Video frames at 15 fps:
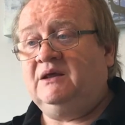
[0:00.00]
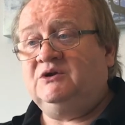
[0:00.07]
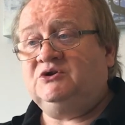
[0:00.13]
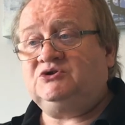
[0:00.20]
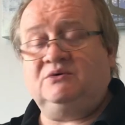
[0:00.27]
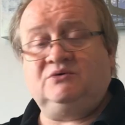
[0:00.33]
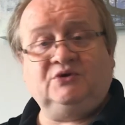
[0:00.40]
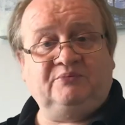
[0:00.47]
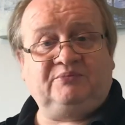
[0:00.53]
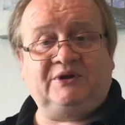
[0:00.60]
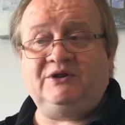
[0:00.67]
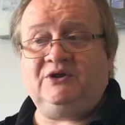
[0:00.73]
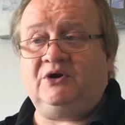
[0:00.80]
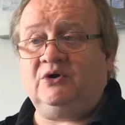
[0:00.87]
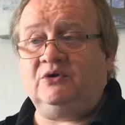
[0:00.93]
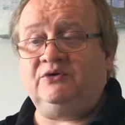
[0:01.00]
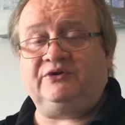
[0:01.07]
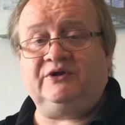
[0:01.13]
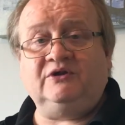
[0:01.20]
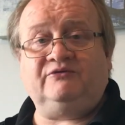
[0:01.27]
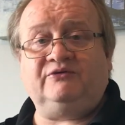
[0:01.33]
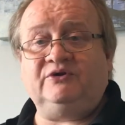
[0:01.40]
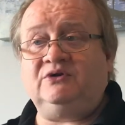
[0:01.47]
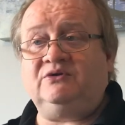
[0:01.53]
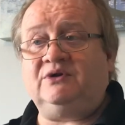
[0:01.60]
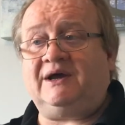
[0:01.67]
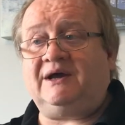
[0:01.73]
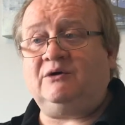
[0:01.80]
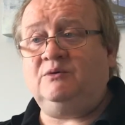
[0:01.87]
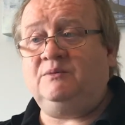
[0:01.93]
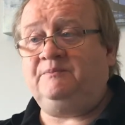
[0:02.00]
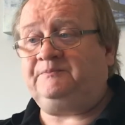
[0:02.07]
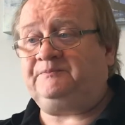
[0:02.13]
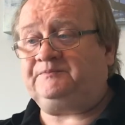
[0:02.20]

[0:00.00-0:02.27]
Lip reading: So I'm going to play the whole thing for you now,